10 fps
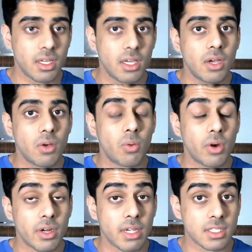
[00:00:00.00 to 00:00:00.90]

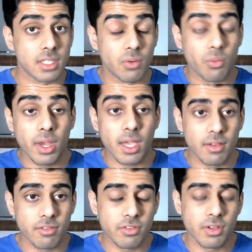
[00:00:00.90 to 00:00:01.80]
Whereas in
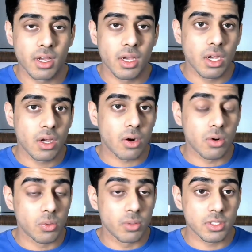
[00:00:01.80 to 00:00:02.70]
Rave, Haru
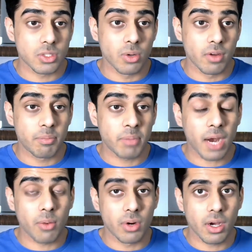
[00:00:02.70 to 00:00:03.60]
will sort of
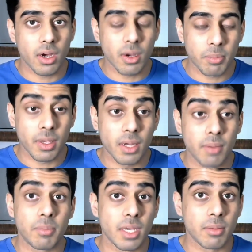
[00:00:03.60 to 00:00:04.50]
power up and
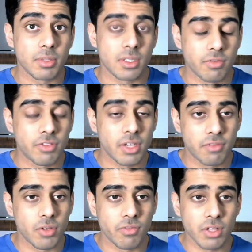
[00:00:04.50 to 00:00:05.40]
be able to defeat a few
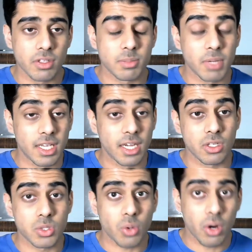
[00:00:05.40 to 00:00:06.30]
villains by getting
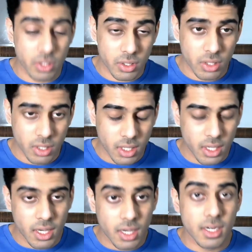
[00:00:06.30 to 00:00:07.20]
stronger.
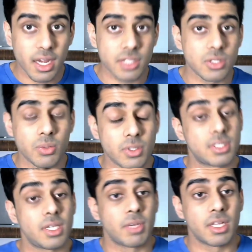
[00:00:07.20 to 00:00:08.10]
Natsu will
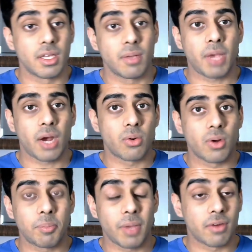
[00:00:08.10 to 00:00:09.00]
seemingly power up
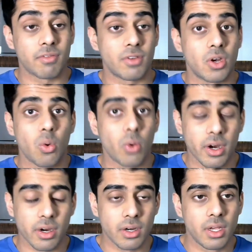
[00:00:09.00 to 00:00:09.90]
out of
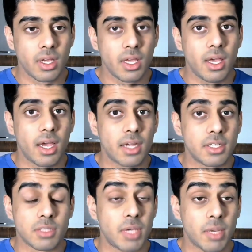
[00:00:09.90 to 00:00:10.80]
nowhere and just
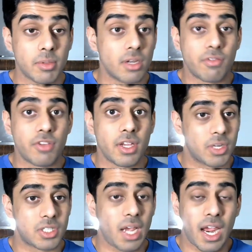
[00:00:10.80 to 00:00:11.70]
be able to defeat
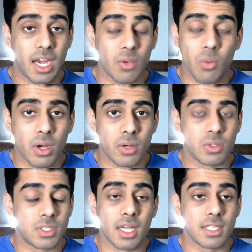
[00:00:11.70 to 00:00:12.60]
anyone who
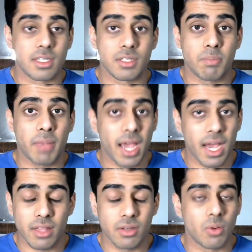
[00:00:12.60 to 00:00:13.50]
stands in his path,
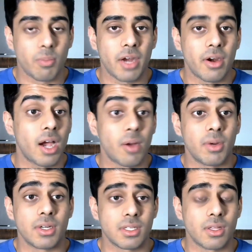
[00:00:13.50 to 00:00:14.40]
no matter how
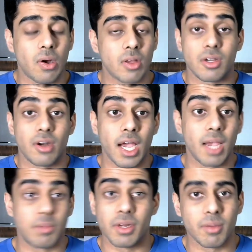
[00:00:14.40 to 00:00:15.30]
much the author hyped
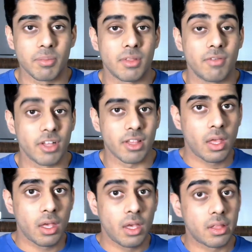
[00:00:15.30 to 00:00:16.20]
up the villain.
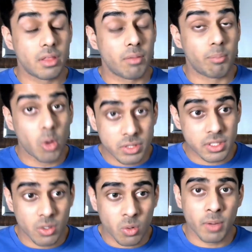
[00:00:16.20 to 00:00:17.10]
The most
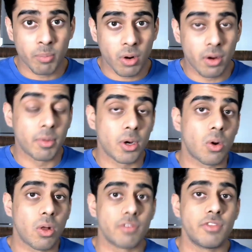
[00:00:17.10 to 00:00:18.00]
annoying part about all
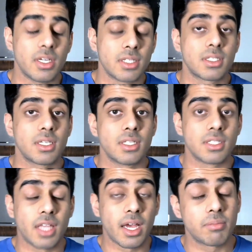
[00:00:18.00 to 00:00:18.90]
of this is
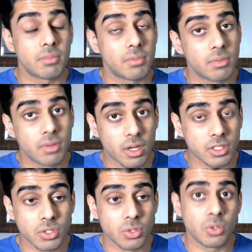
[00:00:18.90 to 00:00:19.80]
that
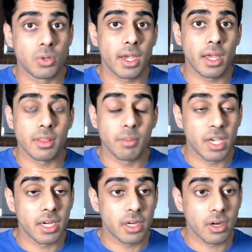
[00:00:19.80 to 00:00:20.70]
Natsu and the main
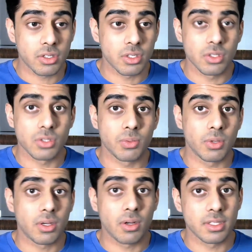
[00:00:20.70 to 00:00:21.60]
characters will
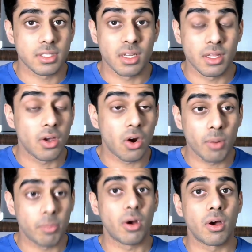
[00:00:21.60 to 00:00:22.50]
constantly harp
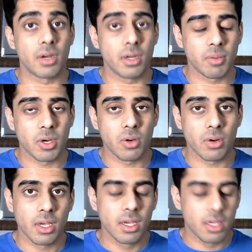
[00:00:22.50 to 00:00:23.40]
on about
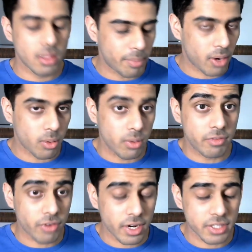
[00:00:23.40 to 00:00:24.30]
the power of
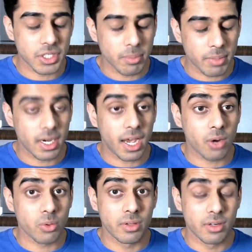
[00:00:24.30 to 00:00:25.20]
friendship and how
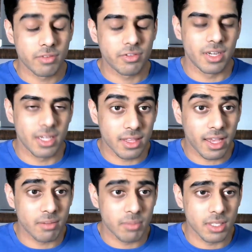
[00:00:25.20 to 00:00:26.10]
they're defeating the
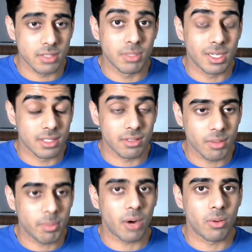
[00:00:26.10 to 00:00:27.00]
enemies because of the
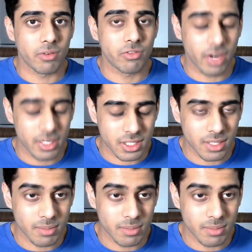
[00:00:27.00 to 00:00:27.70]
power of friendship.